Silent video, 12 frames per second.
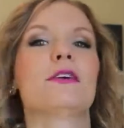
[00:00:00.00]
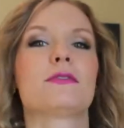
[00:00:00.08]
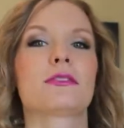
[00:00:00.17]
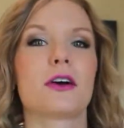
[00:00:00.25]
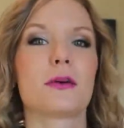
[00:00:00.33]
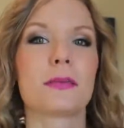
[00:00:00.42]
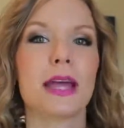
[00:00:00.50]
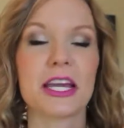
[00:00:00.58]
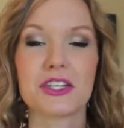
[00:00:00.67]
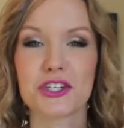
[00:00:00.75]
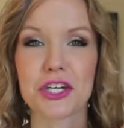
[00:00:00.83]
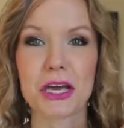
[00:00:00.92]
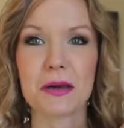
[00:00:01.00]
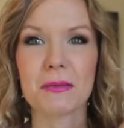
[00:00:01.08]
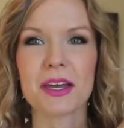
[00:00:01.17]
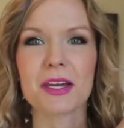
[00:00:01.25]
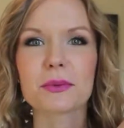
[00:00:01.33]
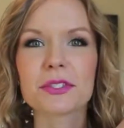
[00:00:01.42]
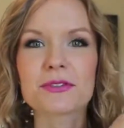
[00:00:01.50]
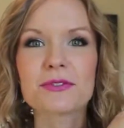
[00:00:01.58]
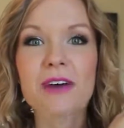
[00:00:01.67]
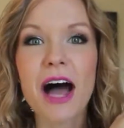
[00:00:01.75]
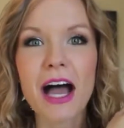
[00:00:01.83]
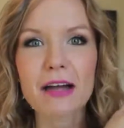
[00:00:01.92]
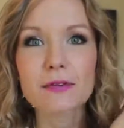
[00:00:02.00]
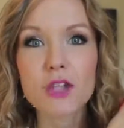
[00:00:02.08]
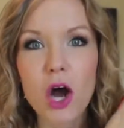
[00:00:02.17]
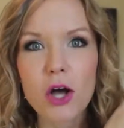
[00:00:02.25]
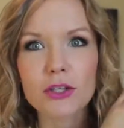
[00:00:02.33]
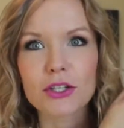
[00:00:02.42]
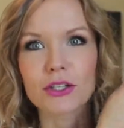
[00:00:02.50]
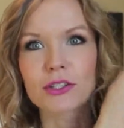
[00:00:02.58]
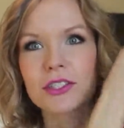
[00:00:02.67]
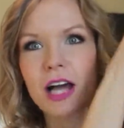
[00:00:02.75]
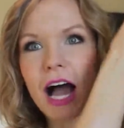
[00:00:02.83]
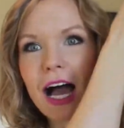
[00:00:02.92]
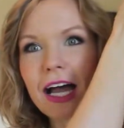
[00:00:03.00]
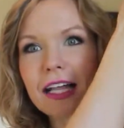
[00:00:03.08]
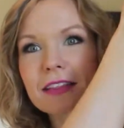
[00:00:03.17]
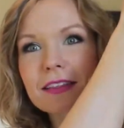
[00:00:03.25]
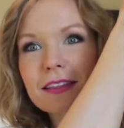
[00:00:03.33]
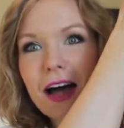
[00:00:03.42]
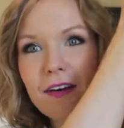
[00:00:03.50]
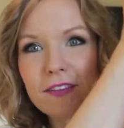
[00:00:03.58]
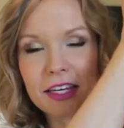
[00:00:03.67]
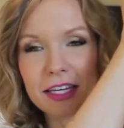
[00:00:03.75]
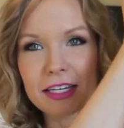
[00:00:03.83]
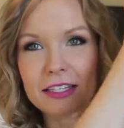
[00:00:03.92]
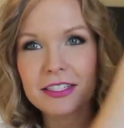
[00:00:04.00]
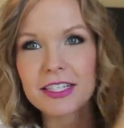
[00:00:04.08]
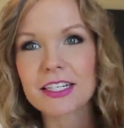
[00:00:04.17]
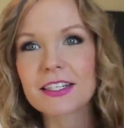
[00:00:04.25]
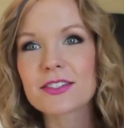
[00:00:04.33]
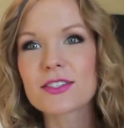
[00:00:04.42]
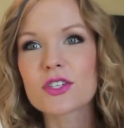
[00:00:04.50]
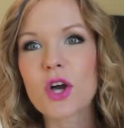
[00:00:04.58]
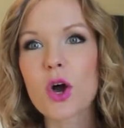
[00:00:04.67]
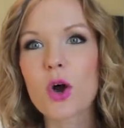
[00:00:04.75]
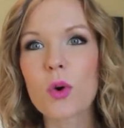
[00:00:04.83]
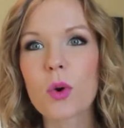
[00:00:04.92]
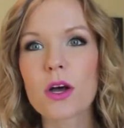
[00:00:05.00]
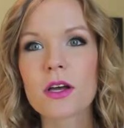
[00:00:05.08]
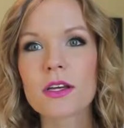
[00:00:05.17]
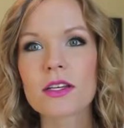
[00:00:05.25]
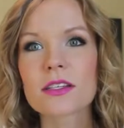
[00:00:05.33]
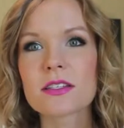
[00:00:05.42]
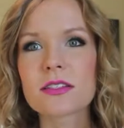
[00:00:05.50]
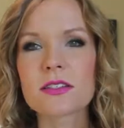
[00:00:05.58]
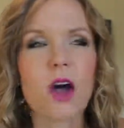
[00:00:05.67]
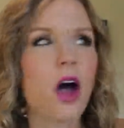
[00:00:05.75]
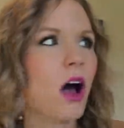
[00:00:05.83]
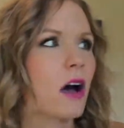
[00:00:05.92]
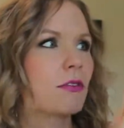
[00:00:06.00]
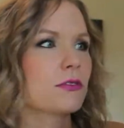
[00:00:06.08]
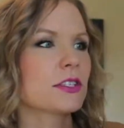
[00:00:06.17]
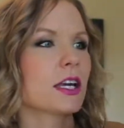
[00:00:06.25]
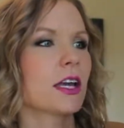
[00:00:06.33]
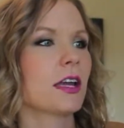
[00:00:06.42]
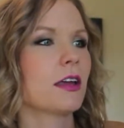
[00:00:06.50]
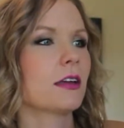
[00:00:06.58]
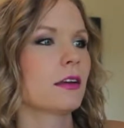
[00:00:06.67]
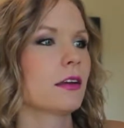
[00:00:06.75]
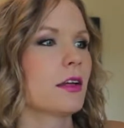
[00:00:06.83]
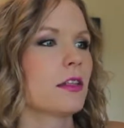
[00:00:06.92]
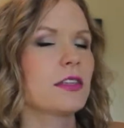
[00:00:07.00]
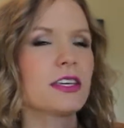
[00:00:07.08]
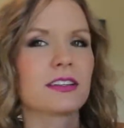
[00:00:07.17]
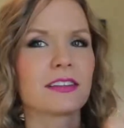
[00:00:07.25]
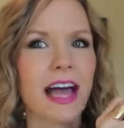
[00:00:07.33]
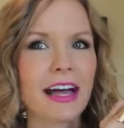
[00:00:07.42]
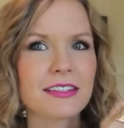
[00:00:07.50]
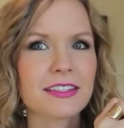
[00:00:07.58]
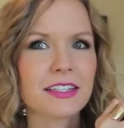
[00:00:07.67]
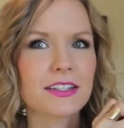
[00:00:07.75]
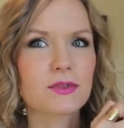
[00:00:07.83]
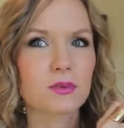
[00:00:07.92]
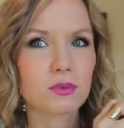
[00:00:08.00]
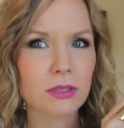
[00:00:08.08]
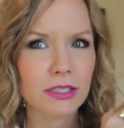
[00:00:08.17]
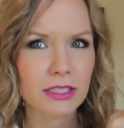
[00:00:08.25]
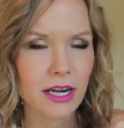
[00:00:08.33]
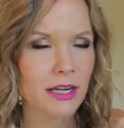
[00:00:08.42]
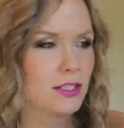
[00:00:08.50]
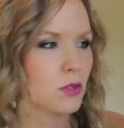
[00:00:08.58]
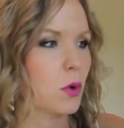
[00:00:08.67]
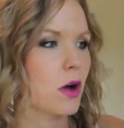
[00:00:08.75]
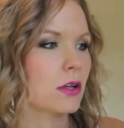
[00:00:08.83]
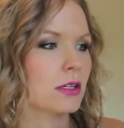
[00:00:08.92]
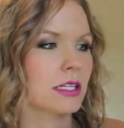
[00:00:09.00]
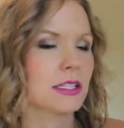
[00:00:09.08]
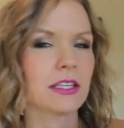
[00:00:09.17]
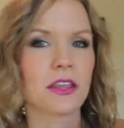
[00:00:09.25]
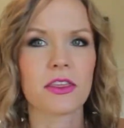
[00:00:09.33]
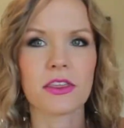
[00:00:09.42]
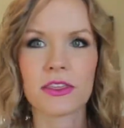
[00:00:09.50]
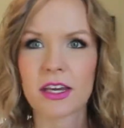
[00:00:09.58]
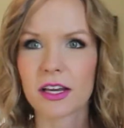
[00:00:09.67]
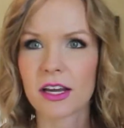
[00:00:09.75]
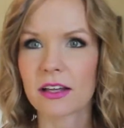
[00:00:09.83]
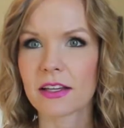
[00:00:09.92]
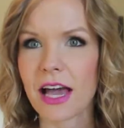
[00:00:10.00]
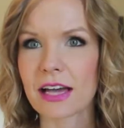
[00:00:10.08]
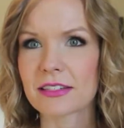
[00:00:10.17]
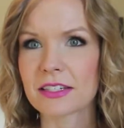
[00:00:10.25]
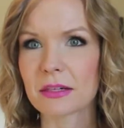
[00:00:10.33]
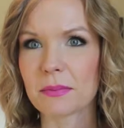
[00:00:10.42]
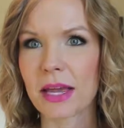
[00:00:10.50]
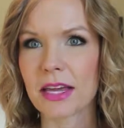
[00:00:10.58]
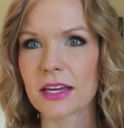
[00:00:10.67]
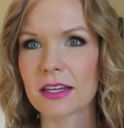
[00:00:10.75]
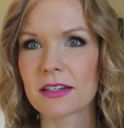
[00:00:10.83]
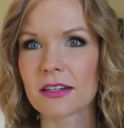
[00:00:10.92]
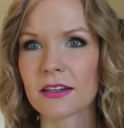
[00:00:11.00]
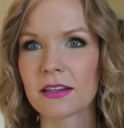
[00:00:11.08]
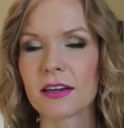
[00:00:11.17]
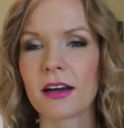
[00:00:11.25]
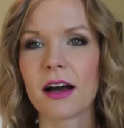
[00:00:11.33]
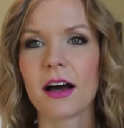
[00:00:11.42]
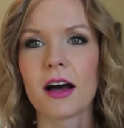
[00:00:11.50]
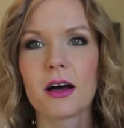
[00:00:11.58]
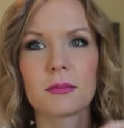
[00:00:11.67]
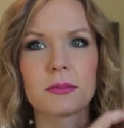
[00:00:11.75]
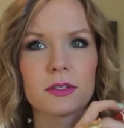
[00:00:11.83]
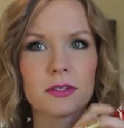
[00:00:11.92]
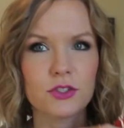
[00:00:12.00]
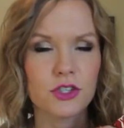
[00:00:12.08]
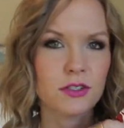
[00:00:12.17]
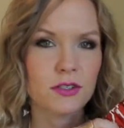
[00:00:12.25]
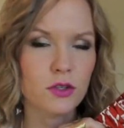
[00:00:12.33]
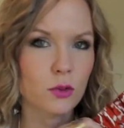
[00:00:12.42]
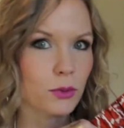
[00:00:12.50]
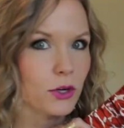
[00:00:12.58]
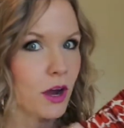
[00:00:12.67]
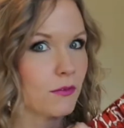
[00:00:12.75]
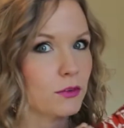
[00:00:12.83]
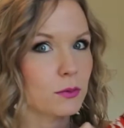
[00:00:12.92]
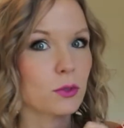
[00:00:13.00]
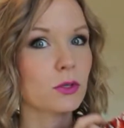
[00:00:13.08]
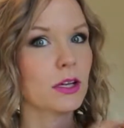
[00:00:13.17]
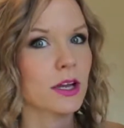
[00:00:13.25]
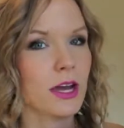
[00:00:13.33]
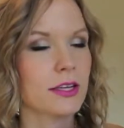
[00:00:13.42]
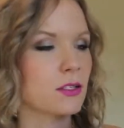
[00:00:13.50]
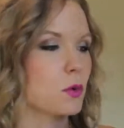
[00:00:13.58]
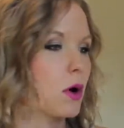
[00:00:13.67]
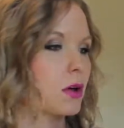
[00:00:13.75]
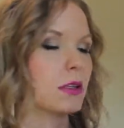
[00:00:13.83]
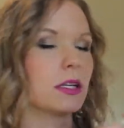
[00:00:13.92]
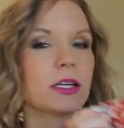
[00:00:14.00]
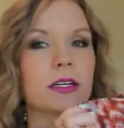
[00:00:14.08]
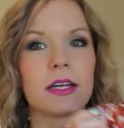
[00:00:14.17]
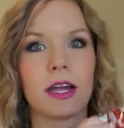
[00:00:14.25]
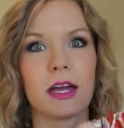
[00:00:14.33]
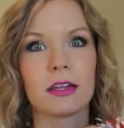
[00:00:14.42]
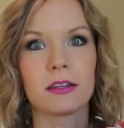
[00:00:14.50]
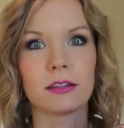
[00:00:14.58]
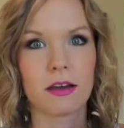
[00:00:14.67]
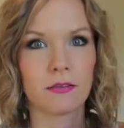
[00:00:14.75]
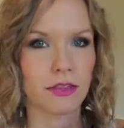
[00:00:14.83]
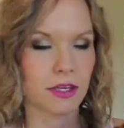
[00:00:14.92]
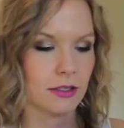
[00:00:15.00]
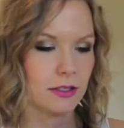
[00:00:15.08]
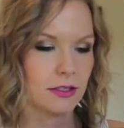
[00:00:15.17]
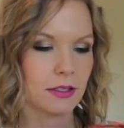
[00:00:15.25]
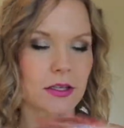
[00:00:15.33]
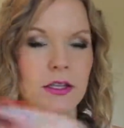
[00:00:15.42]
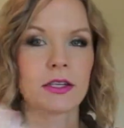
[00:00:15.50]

from H&M, and it was $5. I love it. It is so soft, and the elastic is really nice quality. It's a thick elastic band. Just super comfortable and nice quality, and I love this.